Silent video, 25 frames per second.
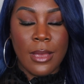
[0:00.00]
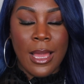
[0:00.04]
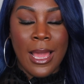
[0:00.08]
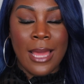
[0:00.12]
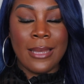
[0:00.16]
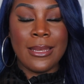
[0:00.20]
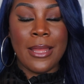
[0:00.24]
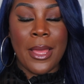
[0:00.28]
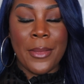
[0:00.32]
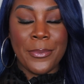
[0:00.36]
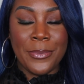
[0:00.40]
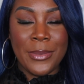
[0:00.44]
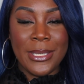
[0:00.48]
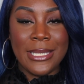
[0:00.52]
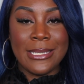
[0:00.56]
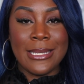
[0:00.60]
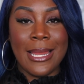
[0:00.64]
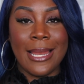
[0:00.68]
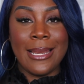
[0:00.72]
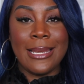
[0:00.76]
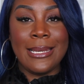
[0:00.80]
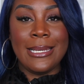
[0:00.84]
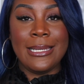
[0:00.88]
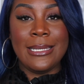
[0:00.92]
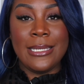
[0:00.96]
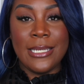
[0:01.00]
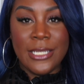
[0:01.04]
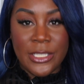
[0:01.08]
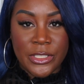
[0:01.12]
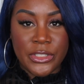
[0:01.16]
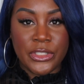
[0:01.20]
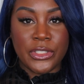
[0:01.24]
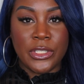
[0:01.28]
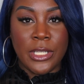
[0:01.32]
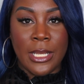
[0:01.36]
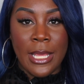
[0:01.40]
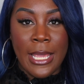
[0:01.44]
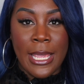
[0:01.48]
and I mean
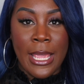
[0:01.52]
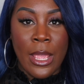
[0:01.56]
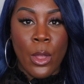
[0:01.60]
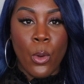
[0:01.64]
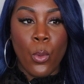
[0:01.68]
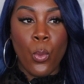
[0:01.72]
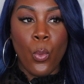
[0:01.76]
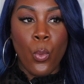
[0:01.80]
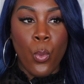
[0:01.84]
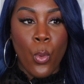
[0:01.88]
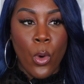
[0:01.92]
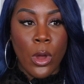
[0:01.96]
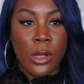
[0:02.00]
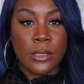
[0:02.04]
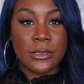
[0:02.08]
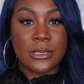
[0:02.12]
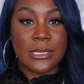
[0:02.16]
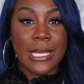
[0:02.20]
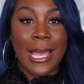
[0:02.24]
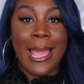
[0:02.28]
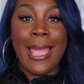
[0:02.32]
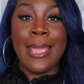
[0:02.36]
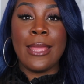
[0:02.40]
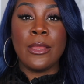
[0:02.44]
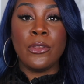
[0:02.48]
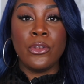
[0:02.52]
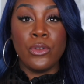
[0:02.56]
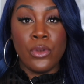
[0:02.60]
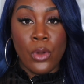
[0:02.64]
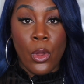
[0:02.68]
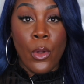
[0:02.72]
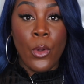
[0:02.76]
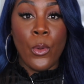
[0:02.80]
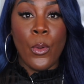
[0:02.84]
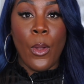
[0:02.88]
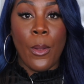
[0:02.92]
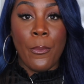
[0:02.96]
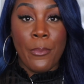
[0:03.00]
literally, want a
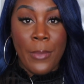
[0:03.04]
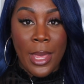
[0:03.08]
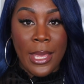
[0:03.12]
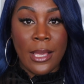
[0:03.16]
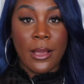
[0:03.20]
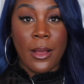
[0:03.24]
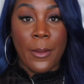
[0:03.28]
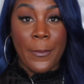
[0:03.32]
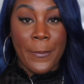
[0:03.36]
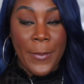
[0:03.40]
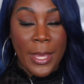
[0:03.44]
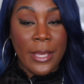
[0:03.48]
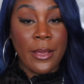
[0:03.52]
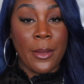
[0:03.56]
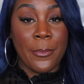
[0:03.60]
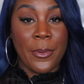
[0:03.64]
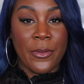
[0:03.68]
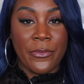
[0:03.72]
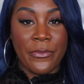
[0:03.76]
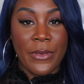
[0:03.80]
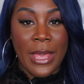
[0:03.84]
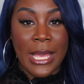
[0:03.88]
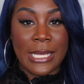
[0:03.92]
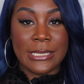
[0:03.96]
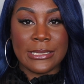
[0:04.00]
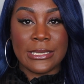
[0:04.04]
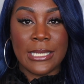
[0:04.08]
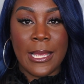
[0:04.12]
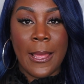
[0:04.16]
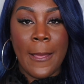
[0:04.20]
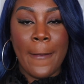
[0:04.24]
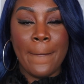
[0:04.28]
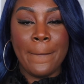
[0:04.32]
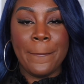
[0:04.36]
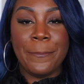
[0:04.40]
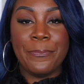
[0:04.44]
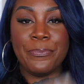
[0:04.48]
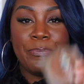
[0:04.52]
no makeup effect,
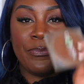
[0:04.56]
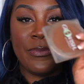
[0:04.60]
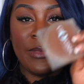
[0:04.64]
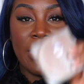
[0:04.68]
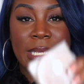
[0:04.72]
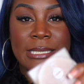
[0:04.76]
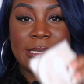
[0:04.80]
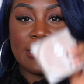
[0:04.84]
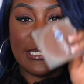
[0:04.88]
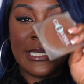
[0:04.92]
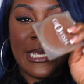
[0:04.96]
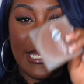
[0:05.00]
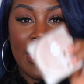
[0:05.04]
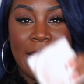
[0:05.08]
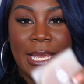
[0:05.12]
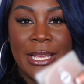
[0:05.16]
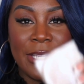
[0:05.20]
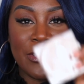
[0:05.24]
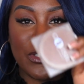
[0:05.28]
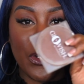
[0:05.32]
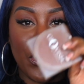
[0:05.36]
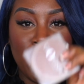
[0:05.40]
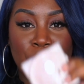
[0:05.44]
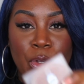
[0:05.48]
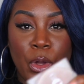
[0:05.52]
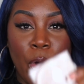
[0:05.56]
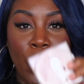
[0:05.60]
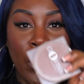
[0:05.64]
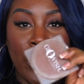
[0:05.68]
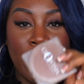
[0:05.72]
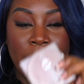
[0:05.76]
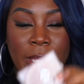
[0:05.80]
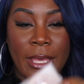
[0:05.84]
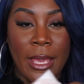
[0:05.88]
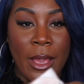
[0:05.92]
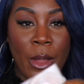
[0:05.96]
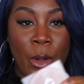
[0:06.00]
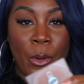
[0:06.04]
this is
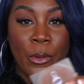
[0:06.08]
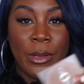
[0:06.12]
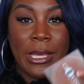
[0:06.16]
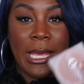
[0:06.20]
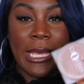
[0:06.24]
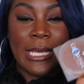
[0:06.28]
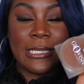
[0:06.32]
your girl.